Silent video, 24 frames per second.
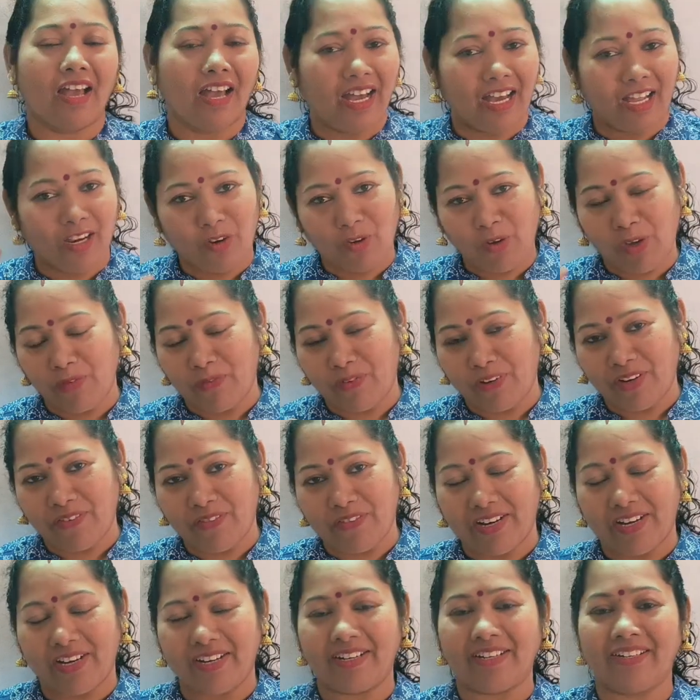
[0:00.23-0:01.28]
Hello
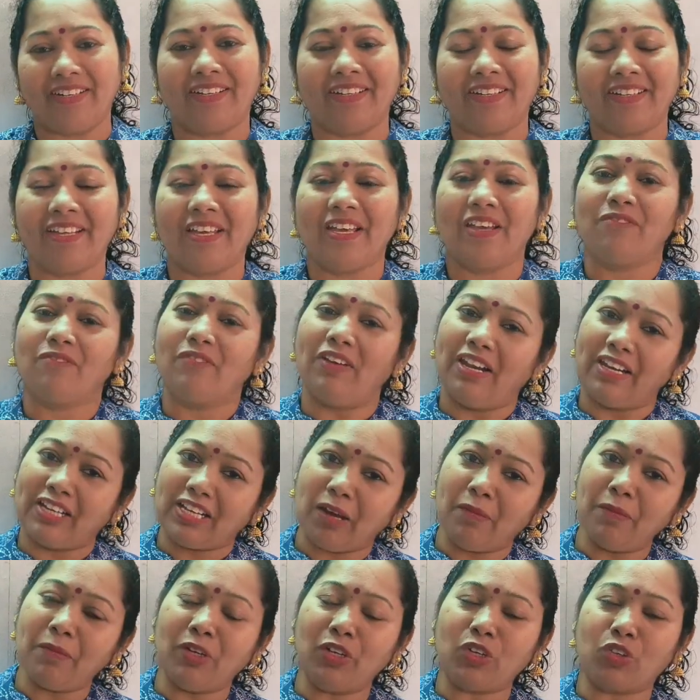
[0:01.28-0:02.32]
everyone,
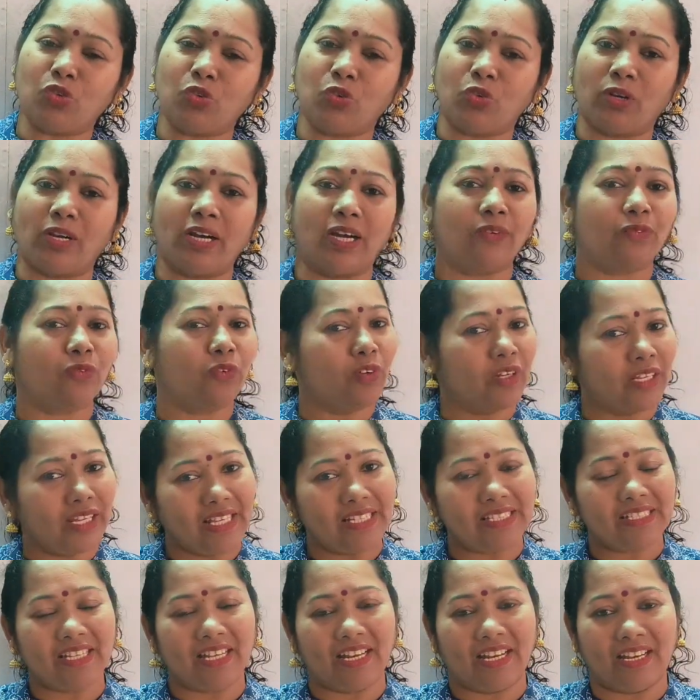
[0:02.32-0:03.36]
welcome to Quick Learn for
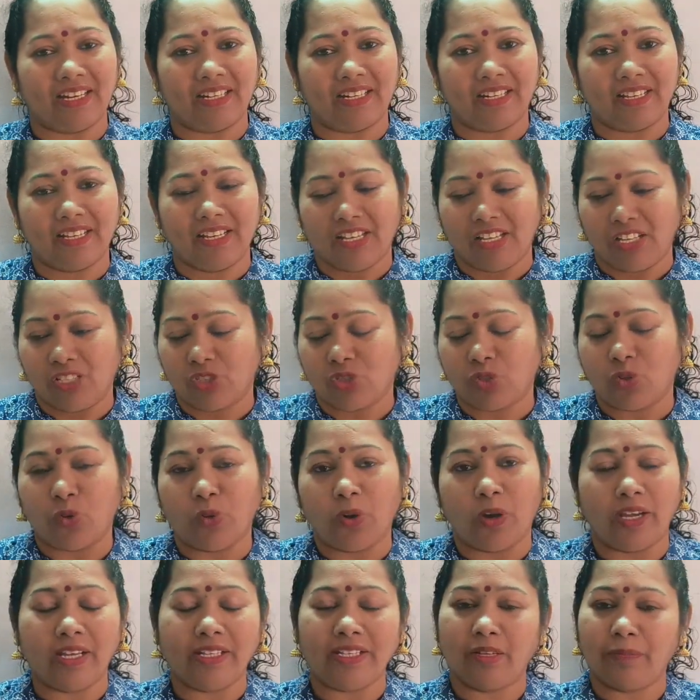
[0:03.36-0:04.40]
Easy Learn. So
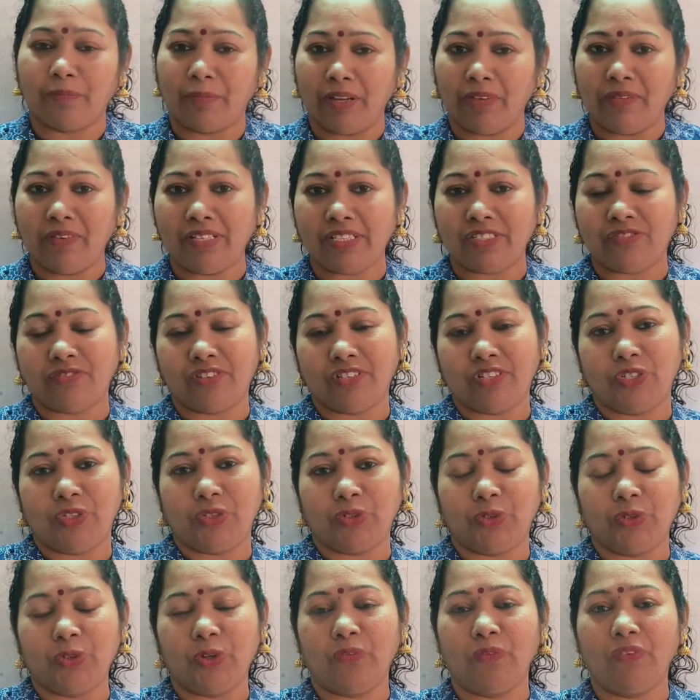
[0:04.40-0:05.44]
in the previous
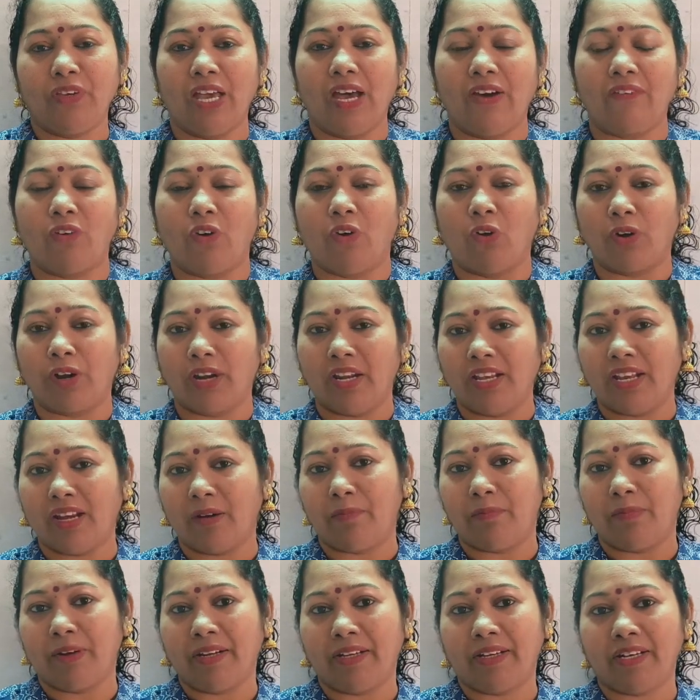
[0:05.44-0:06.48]
video, we have already
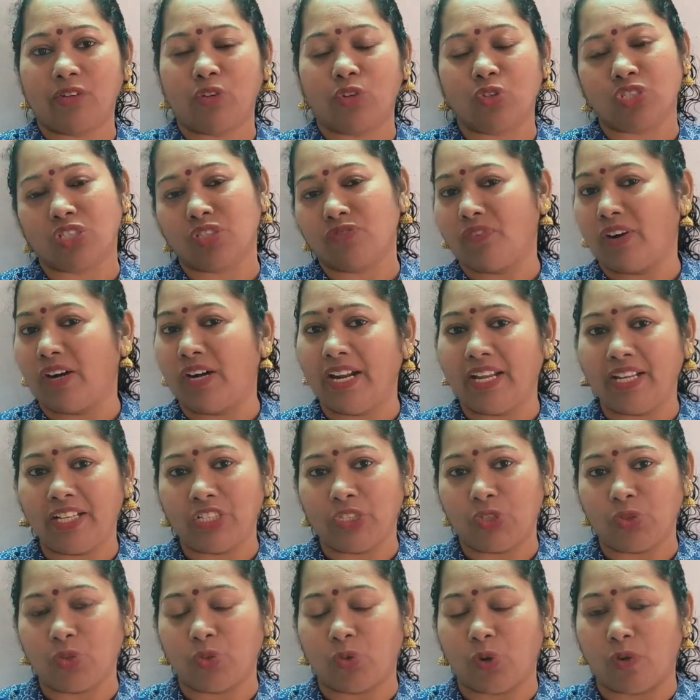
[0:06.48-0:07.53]
completed question 1 and
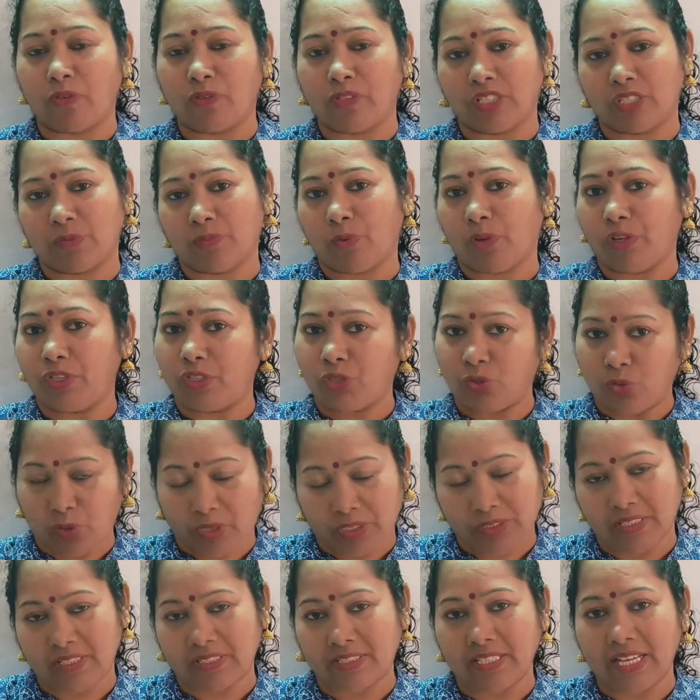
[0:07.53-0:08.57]
2 of 6.2
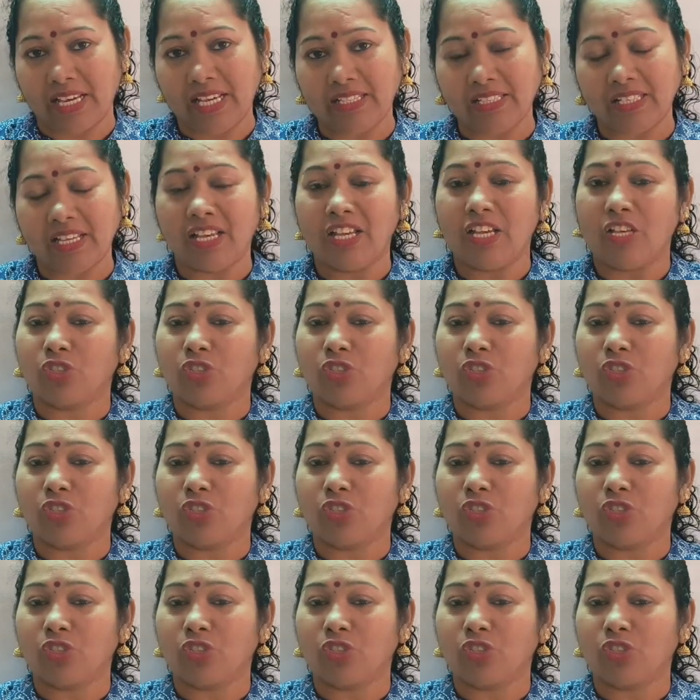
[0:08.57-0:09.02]
exercise.